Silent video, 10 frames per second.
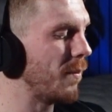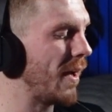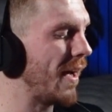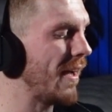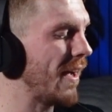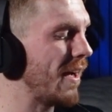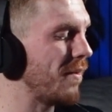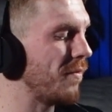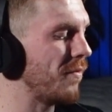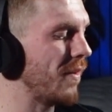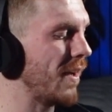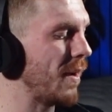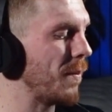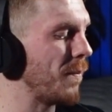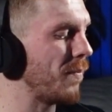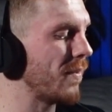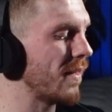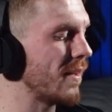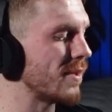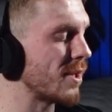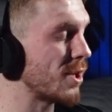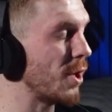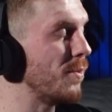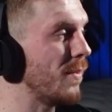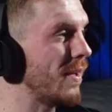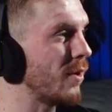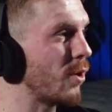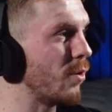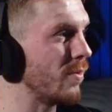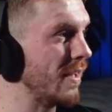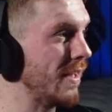But I have. There's a stuntman called